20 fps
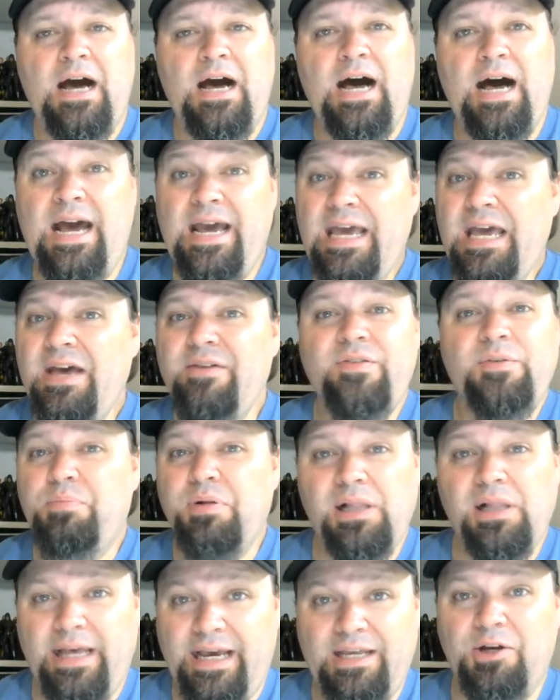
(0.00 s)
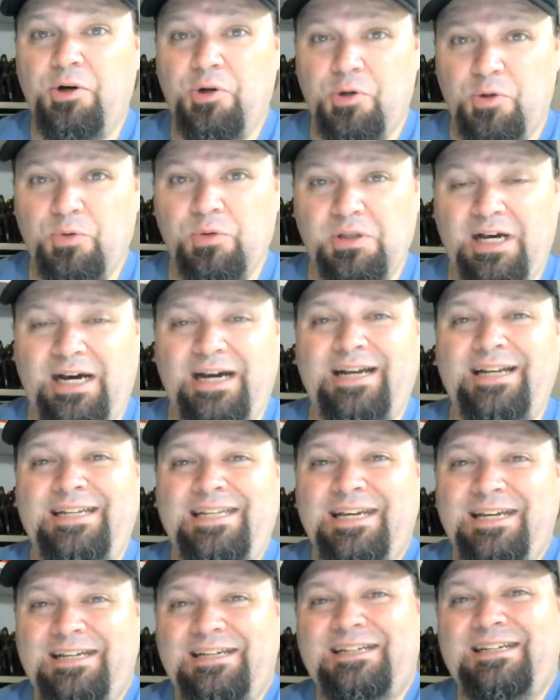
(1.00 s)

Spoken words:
I haven't played a whole lot.